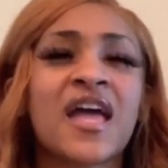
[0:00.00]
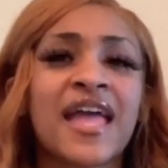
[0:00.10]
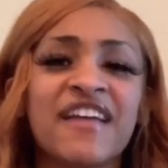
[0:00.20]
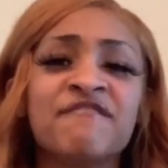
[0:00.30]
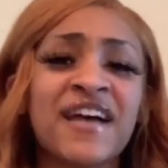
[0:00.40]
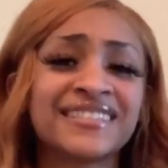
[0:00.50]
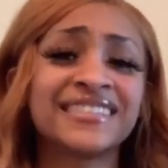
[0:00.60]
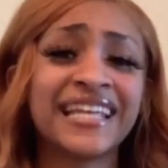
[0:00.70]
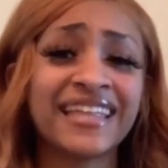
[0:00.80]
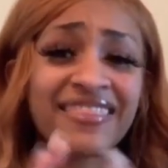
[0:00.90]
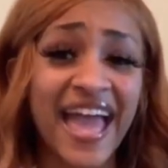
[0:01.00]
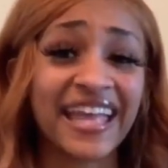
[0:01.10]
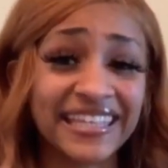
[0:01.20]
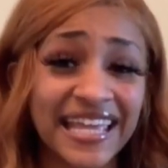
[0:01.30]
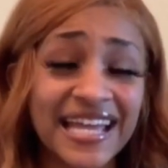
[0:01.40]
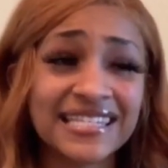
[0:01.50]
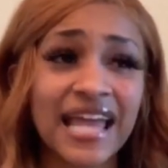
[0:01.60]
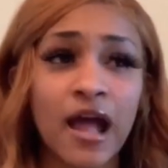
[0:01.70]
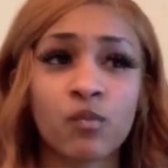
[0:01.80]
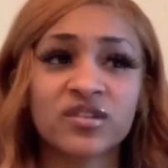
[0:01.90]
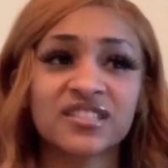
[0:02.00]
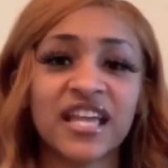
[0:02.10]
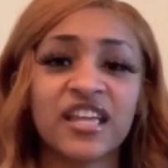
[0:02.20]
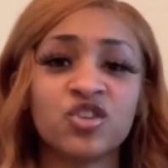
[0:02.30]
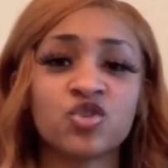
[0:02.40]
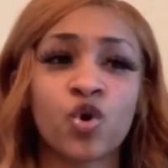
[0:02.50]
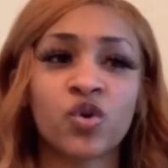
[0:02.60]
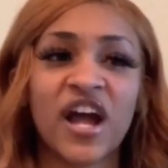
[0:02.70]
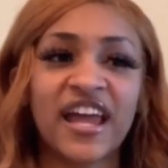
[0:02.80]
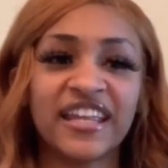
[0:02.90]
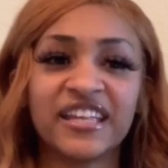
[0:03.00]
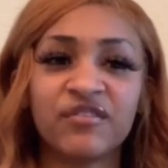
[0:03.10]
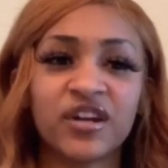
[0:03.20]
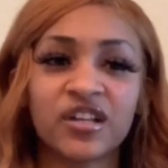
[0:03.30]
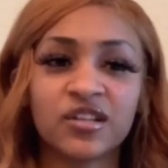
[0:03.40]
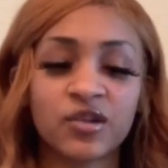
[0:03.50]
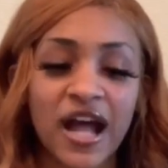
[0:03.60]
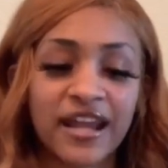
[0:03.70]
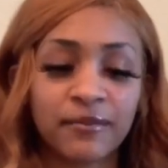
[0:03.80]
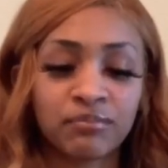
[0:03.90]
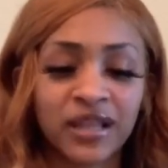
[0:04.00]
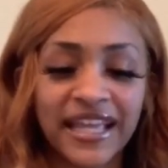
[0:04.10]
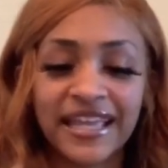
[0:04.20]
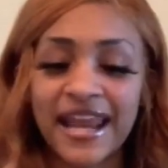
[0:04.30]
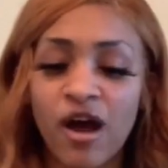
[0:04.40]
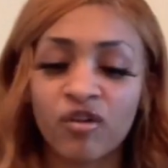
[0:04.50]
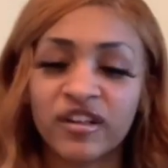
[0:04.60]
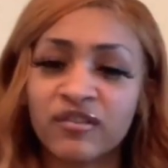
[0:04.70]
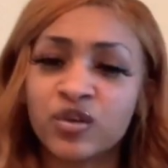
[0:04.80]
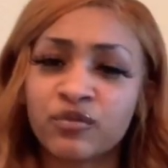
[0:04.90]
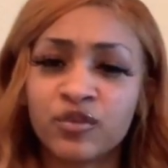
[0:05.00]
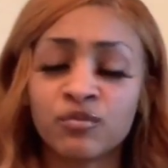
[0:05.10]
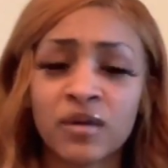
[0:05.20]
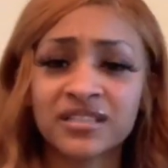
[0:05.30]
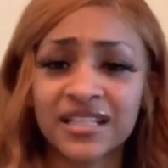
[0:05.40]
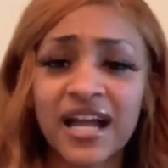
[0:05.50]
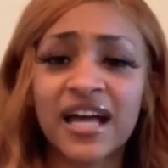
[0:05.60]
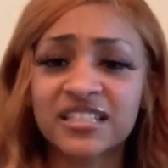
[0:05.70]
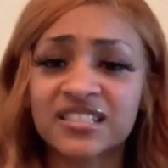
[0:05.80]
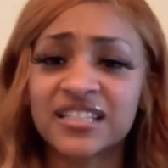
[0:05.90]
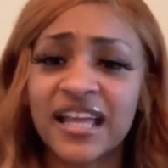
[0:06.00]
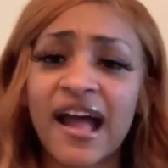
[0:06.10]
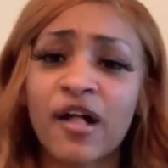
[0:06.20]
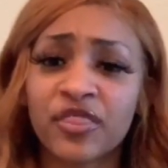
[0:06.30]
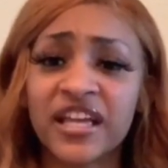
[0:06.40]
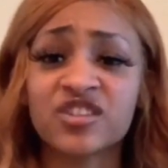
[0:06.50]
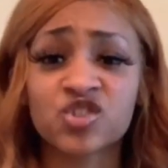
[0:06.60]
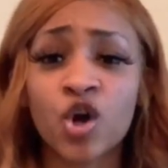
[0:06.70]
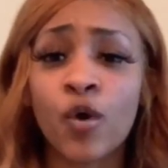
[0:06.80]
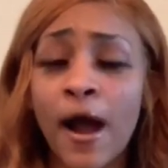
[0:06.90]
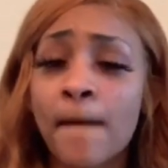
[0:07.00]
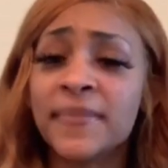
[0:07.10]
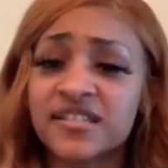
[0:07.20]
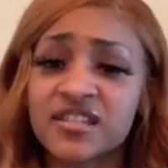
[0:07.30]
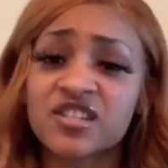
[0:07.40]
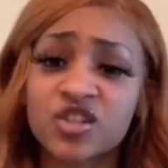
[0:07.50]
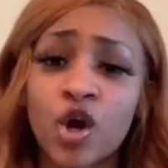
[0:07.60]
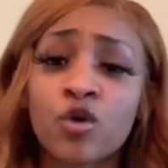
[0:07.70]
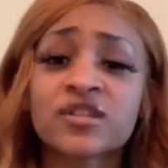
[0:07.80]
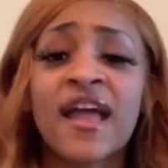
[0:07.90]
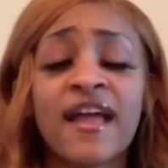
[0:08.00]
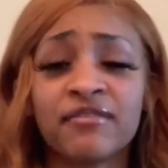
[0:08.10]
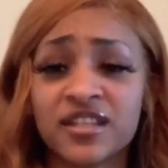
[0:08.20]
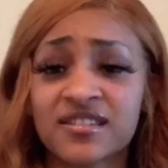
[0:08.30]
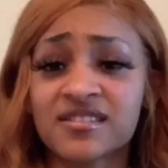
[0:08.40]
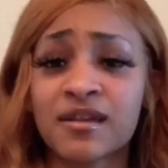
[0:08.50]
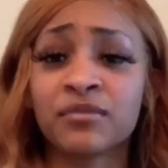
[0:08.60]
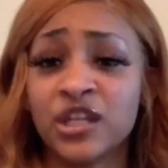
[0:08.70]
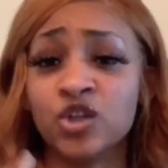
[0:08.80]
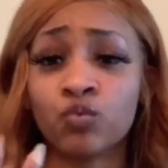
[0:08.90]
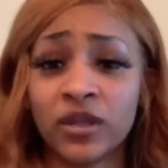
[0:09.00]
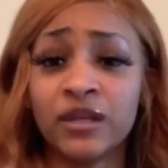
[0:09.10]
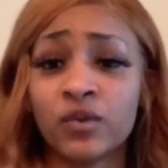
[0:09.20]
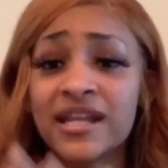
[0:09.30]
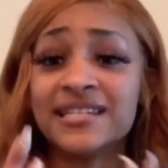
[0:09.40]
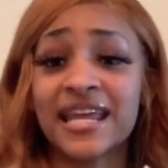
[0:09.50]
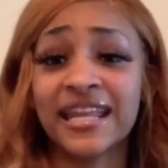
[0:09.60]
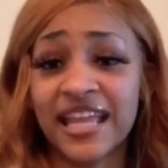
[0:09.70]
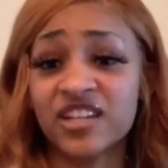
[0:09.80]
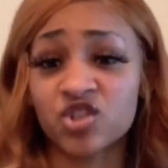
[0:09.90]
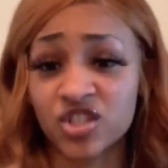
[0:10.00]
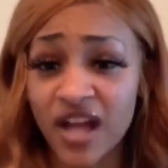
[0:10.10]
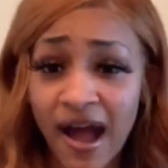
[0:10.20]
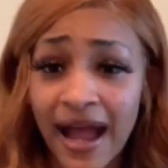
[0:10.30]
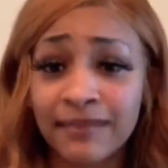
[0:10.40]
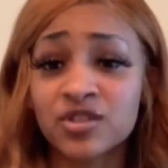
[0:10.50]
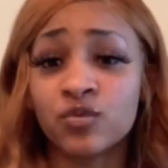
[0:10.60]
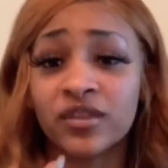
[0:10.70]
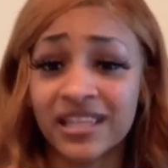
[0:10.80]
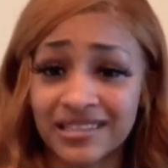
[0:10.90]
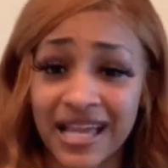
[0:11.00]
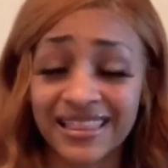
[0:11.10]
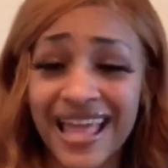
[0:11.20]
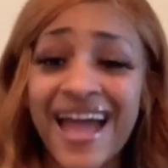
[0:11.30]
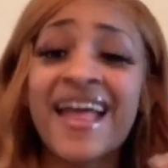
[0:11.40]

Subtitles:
investing in that yet. I would say, you know, kind of play it out and give it a few months and kind of see how things go, how business goes, if this is something you really want to dedicate your time to and things like that.